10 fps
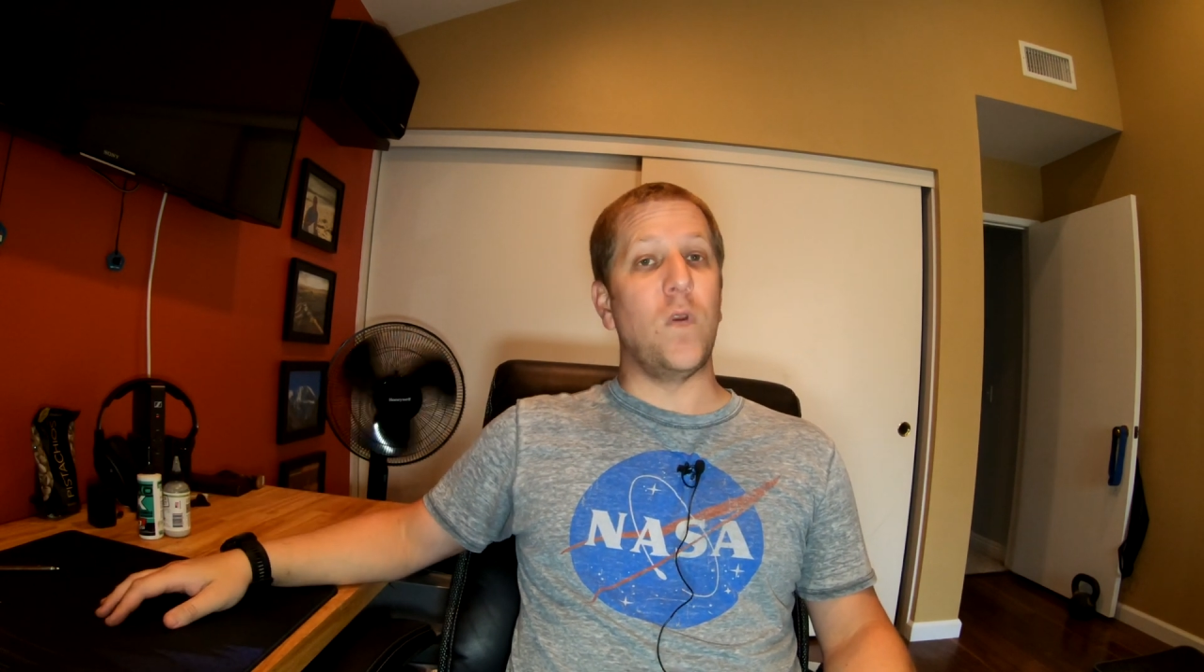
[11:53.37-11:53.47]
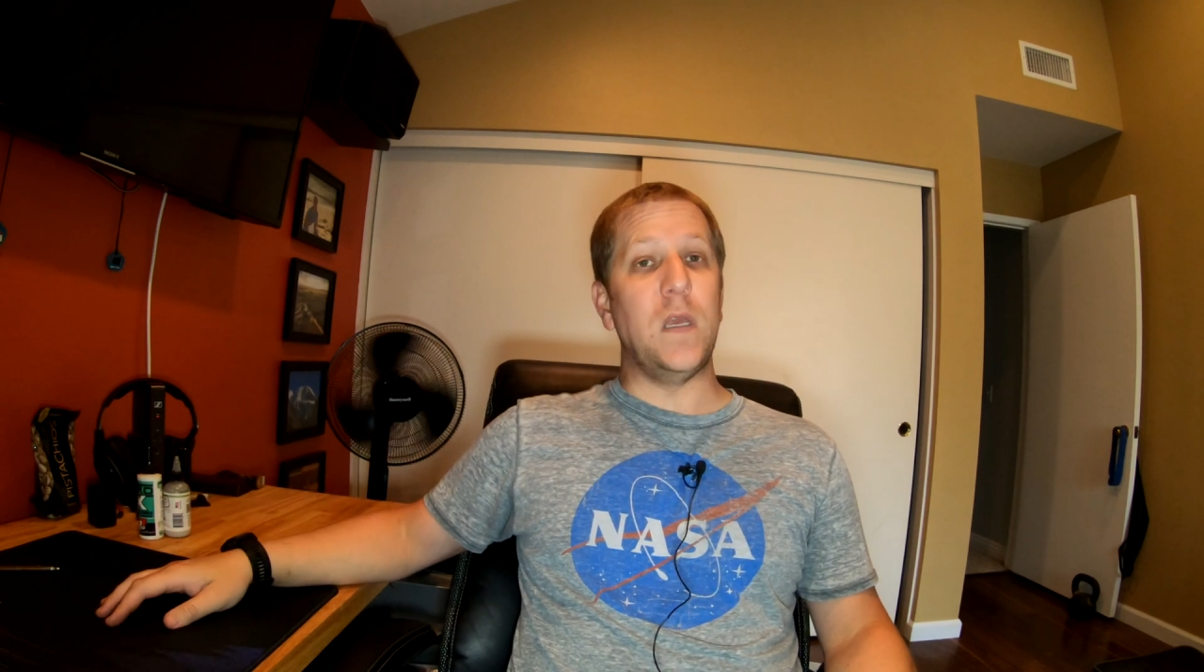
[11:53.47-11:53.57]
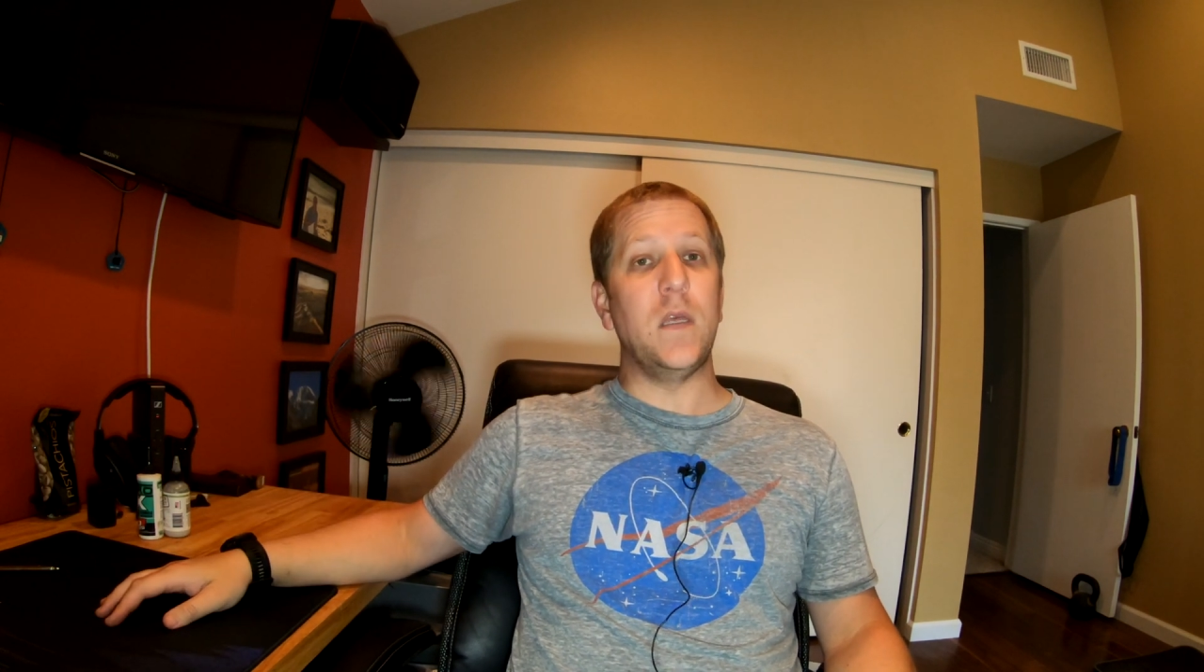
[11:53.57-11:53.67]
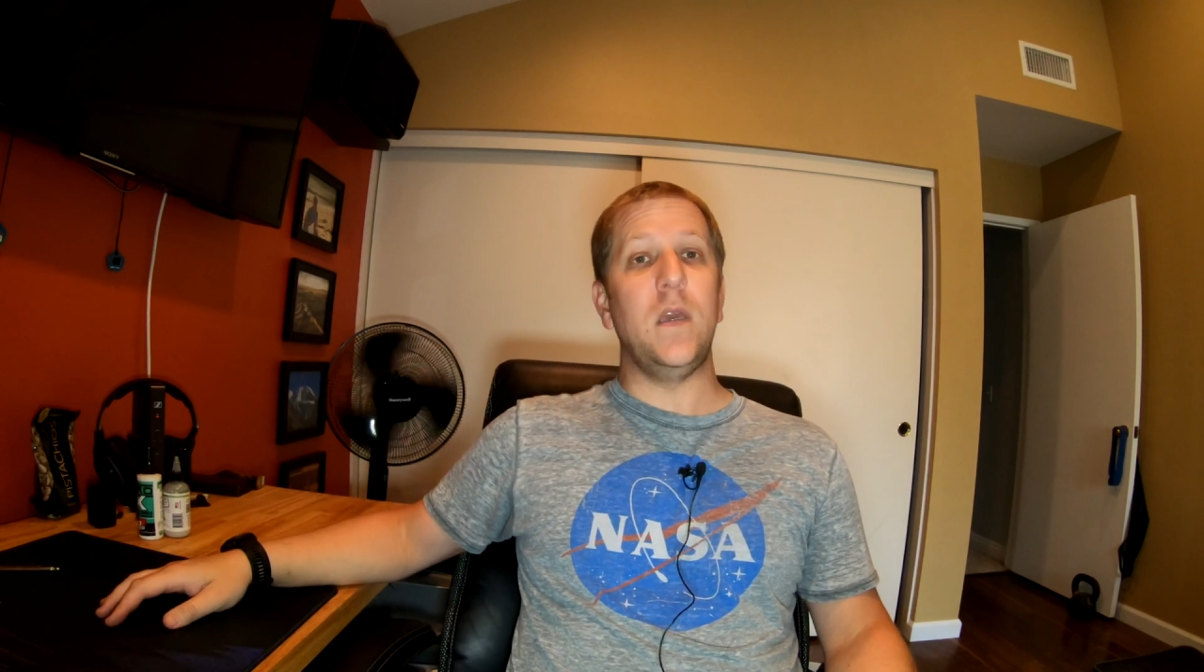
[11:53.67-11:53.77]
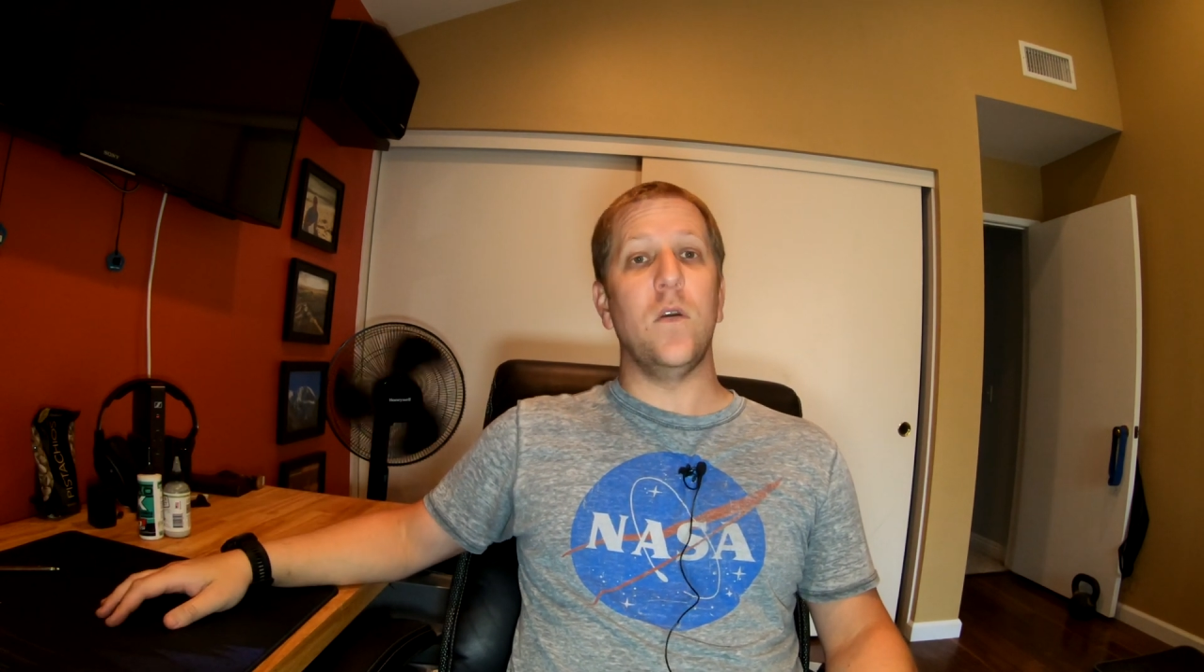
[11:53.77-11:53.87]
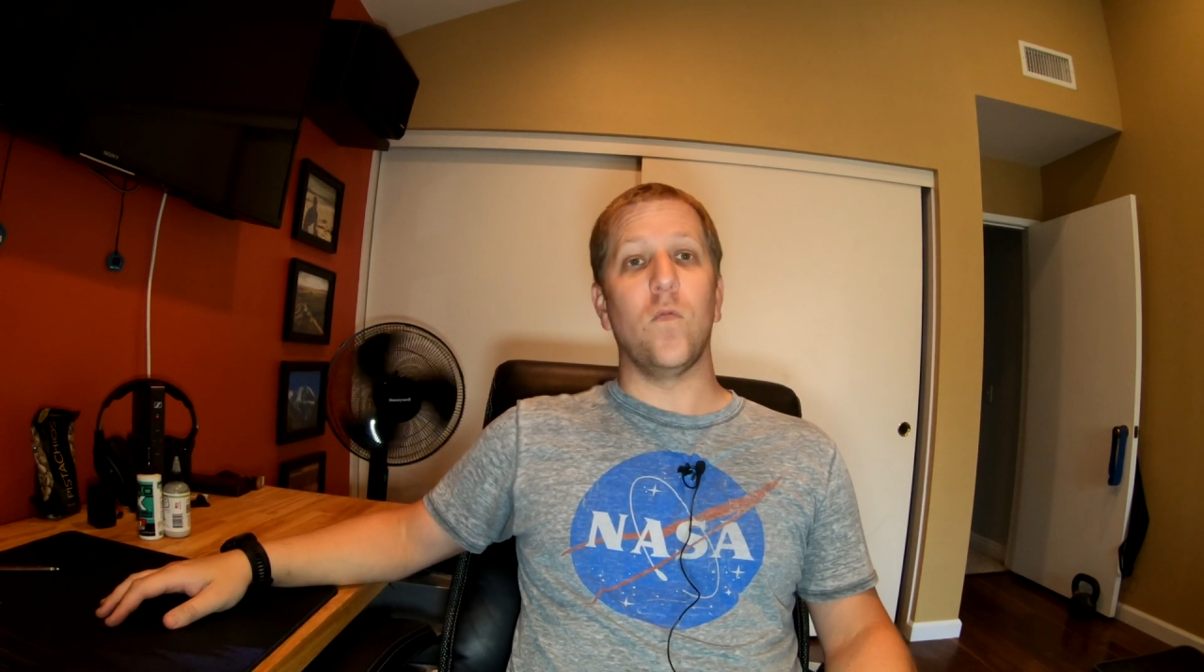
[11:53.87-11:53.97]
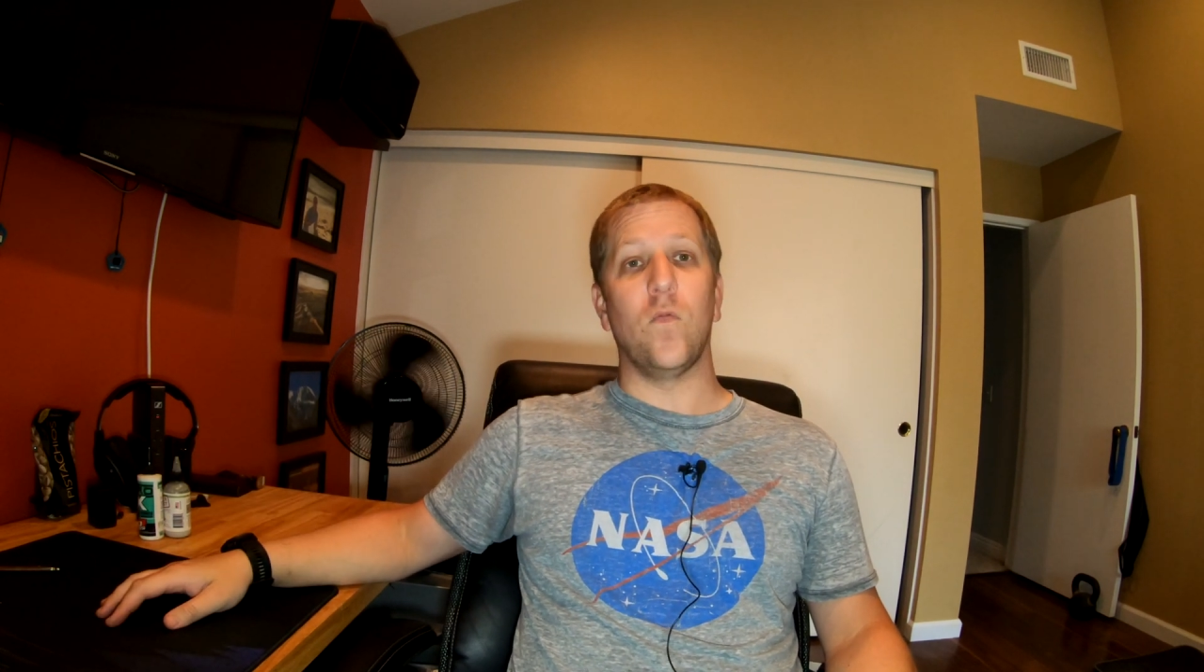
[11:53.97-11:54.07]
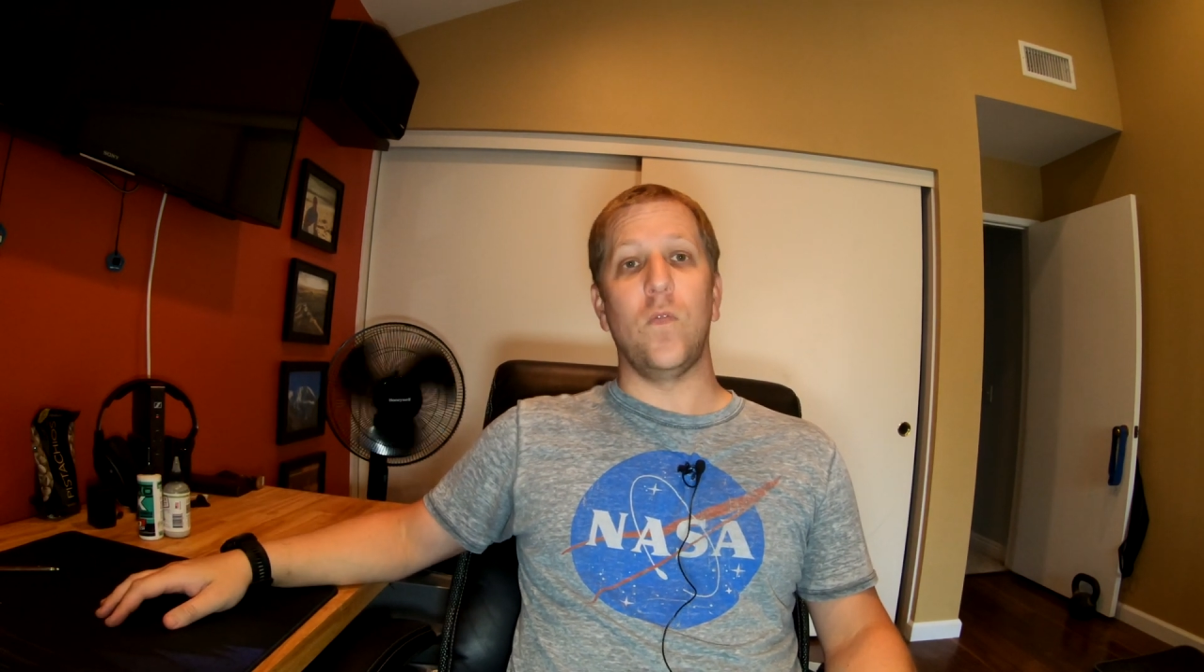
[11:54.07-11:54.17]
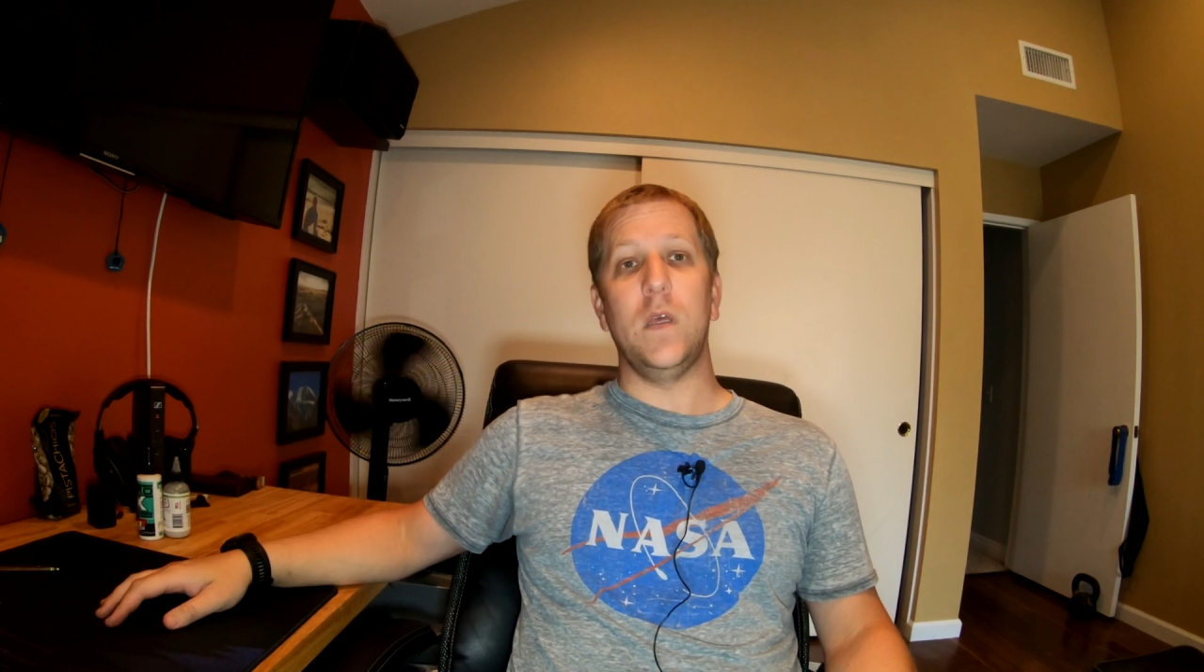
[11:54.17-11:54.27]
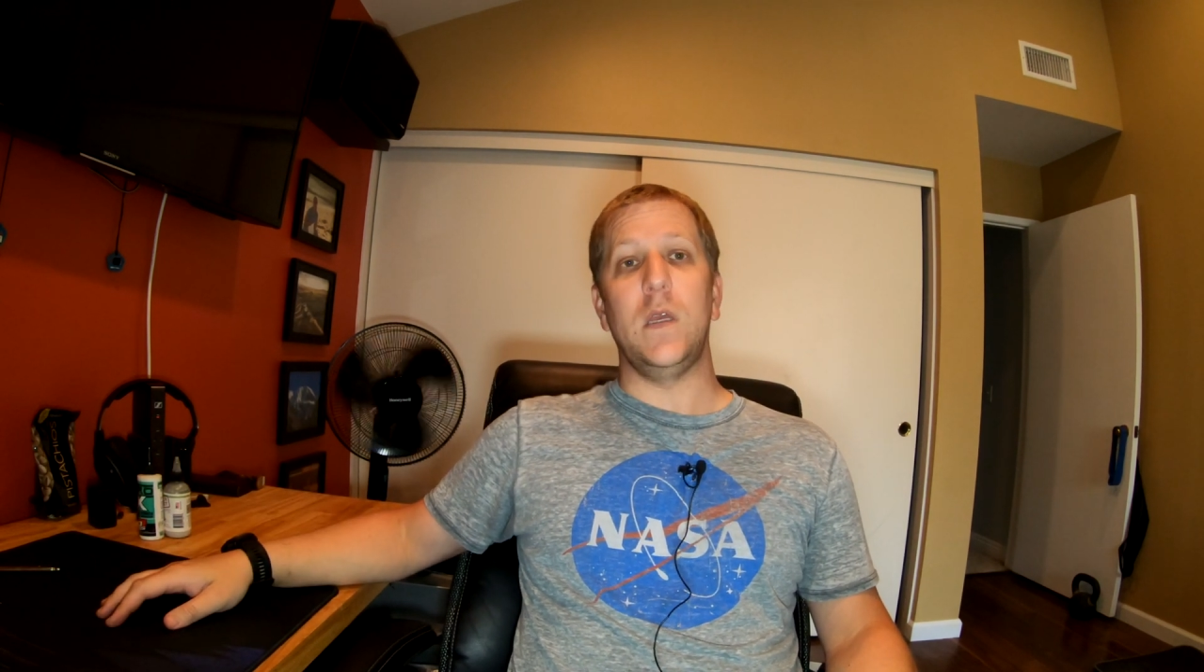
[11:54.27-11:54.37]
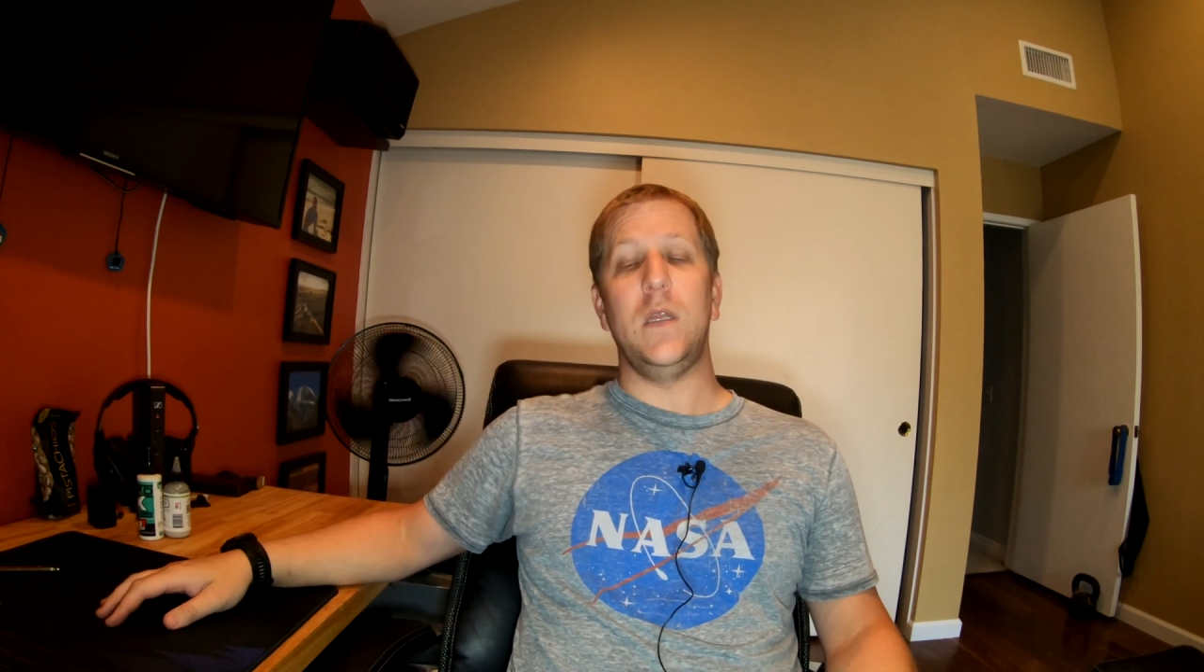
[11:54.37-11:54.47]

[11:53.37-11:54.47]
really